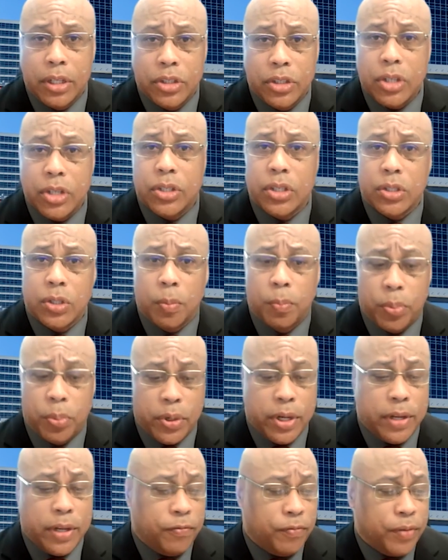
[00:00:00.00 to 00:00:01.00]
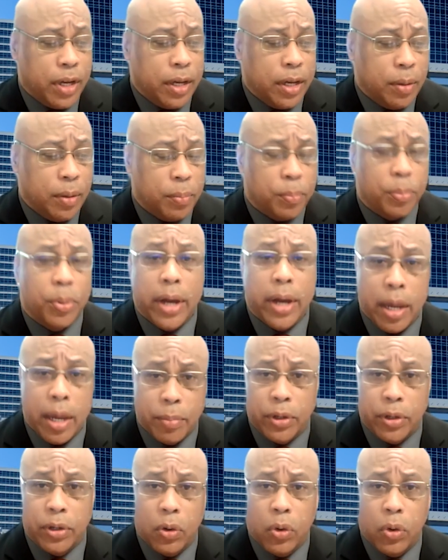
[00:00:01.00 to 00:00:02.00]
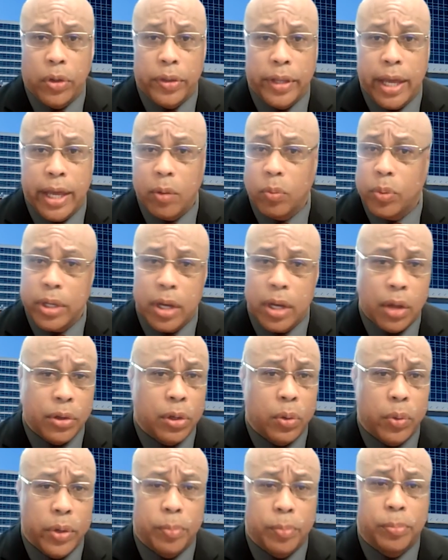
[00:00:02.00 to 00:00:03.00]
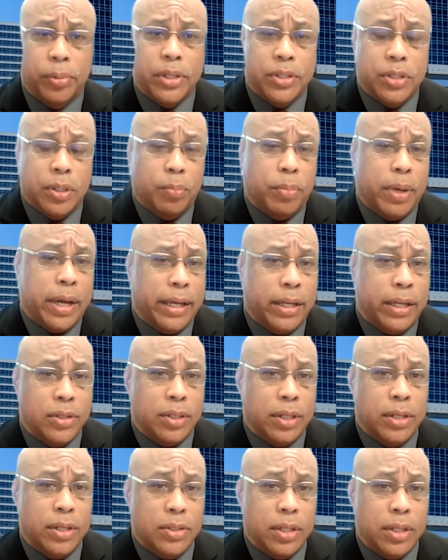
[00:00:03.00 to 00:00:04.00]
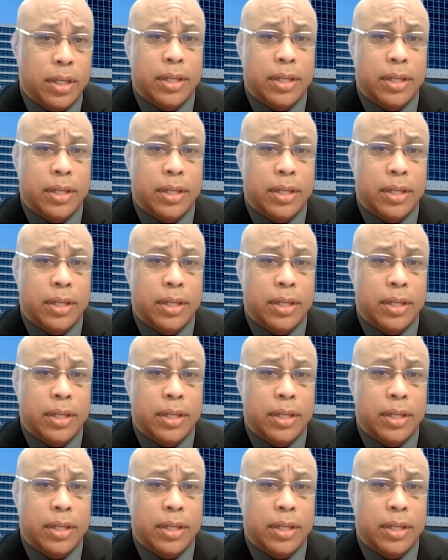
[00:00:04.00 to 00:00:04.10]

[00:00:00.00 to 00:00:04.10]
Just as a brief primer on that, we all know what implicit bias is.